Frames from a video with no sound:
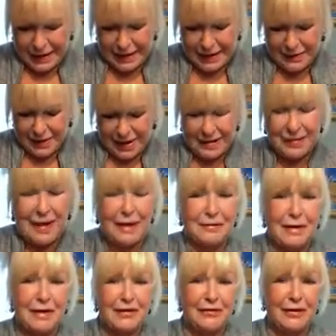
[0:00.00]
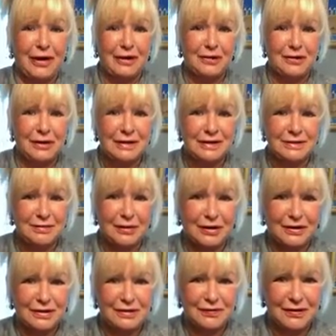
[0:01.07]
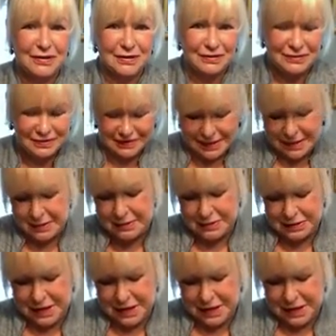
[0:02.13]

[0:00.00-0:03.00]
Anyway, thank my friend Grace Moyles for those.